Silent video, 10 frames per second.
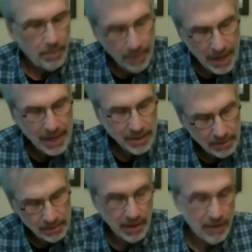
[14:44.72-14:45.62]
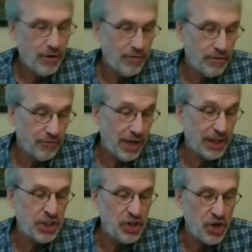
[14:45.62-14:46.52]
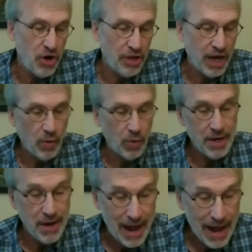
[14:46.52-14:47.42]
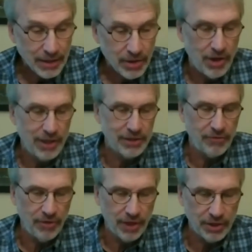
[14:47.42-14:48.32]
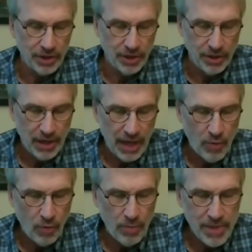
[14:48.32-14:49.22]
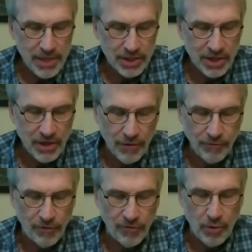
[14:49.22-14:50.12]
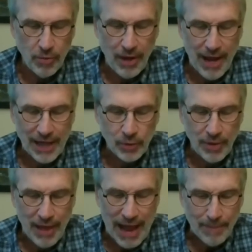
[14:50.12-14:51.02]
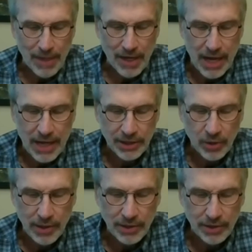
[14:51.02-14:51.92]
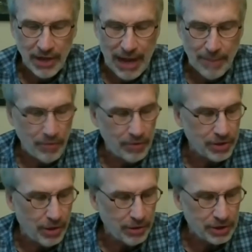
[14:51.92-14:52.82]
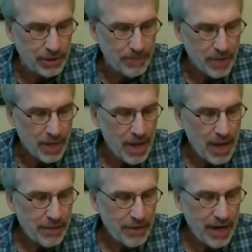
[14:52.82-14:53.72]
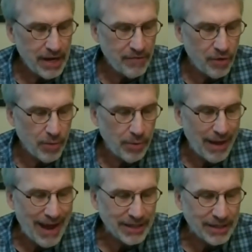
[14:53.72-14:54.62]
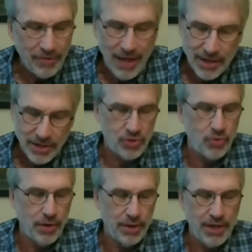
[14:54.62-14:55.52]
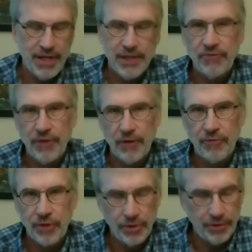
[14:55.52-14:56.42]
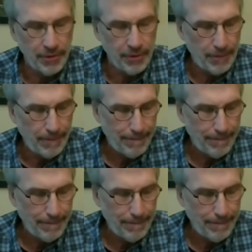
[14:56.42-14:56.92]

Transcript: But if on reflection you know that it would not cause affliction, it would be a skillful verbal act with happy consequences, happy results, then any verbal act of that sort is fit for you to do.